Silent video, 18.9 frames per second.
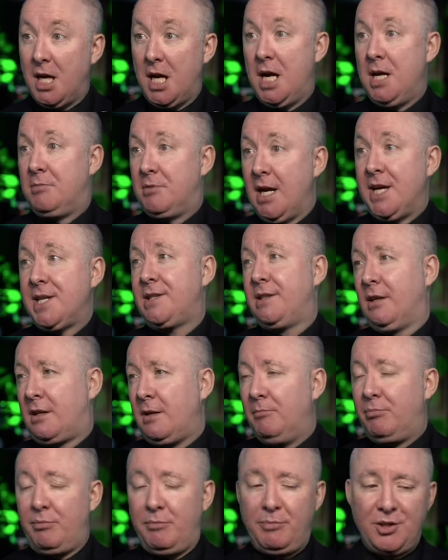hey, Tesla
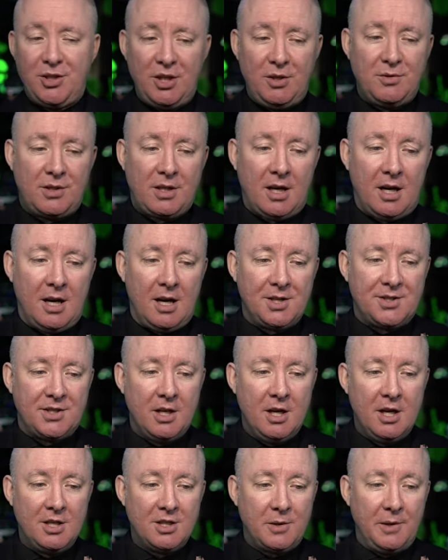can produce cars,
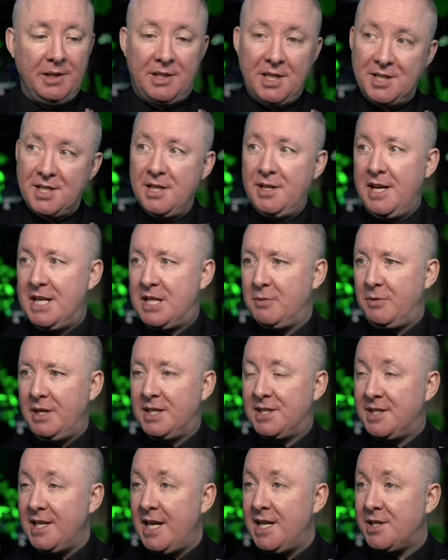so it doesn't need to
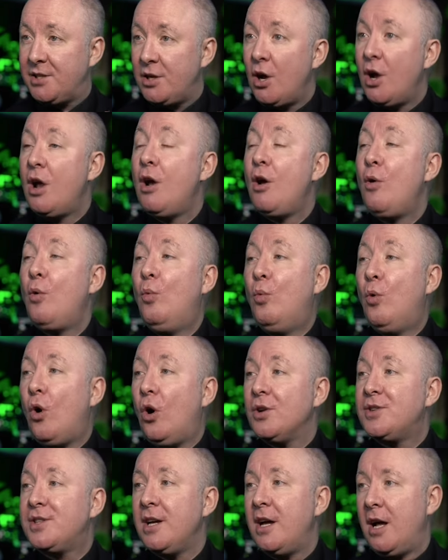exist.
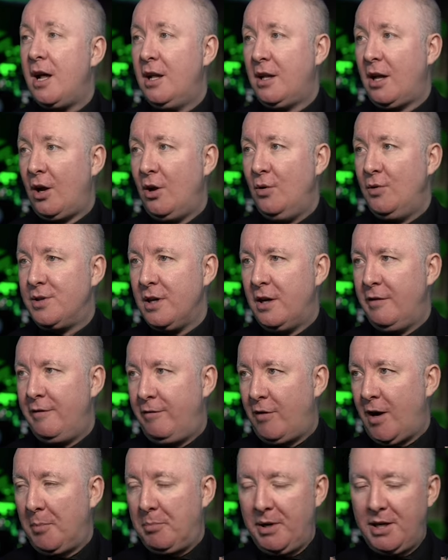What a load
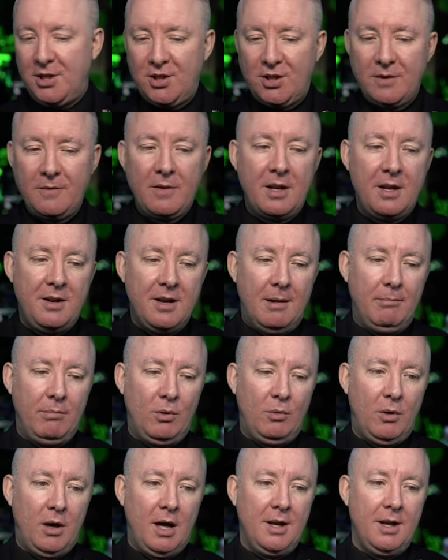of rubbish. Number
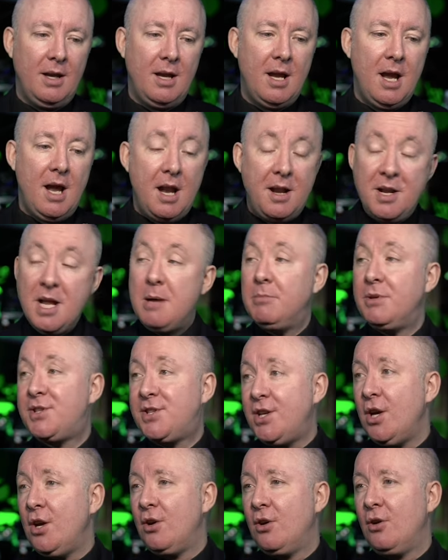one. Number
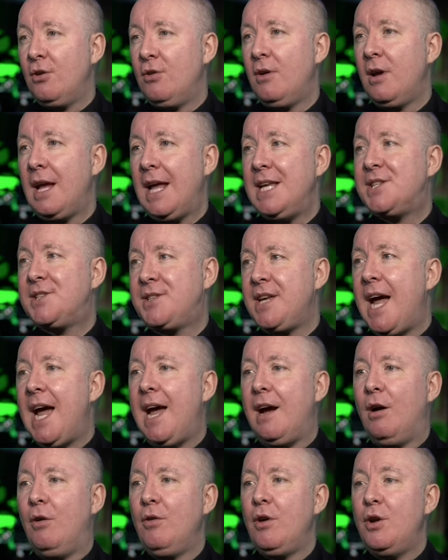two, it's
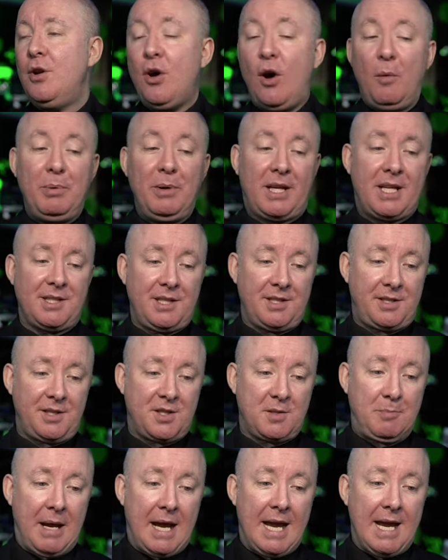down, not because it's a
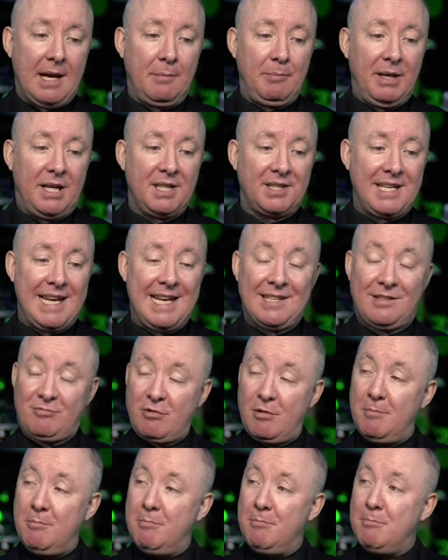SPAC, because it is
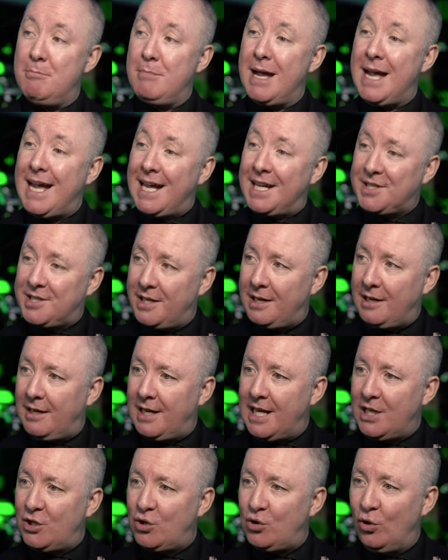
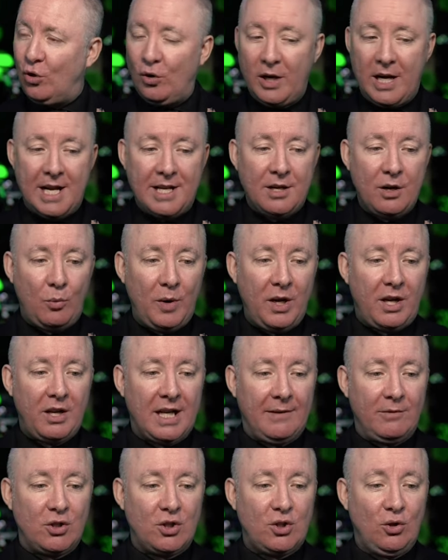dramatically shorted. We could
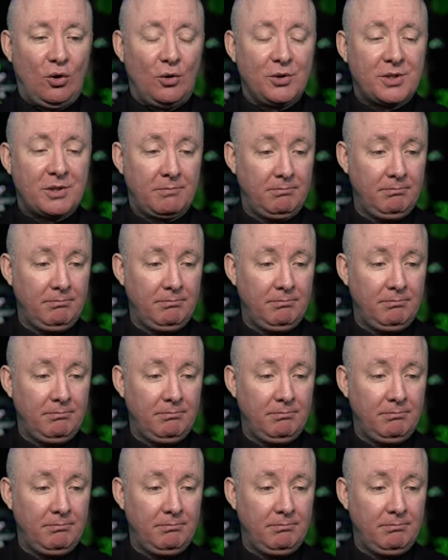have a short